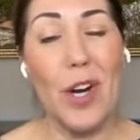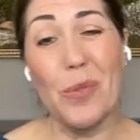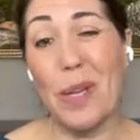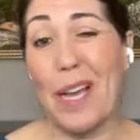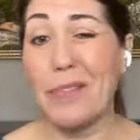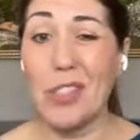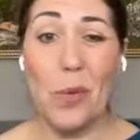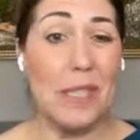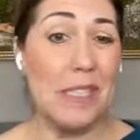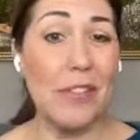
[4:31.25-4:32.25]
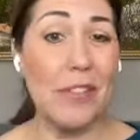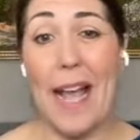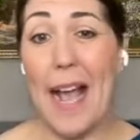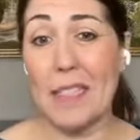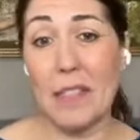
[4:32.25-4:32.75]
And we have so many different
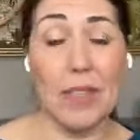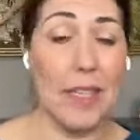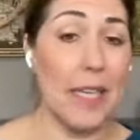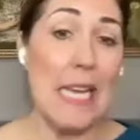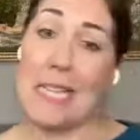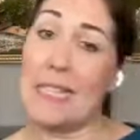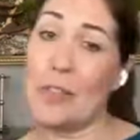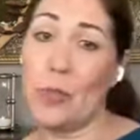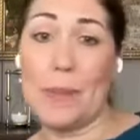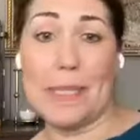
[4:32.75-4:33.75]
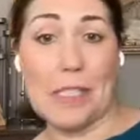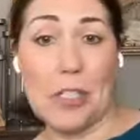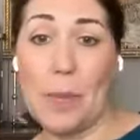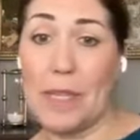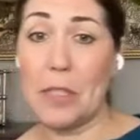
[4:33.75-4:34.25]
hats of like, this group gets to know
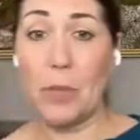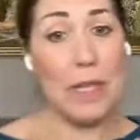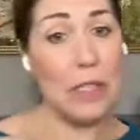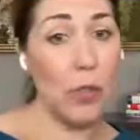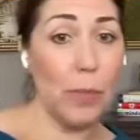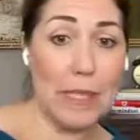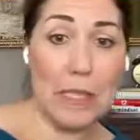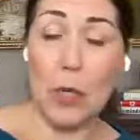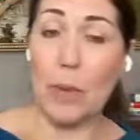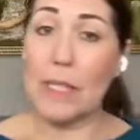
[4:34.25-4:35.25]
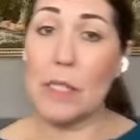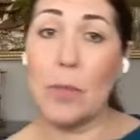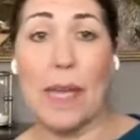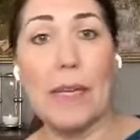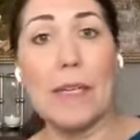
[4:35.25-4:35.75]
me this way, this group gets to know me this
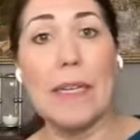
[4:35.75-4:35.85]
way.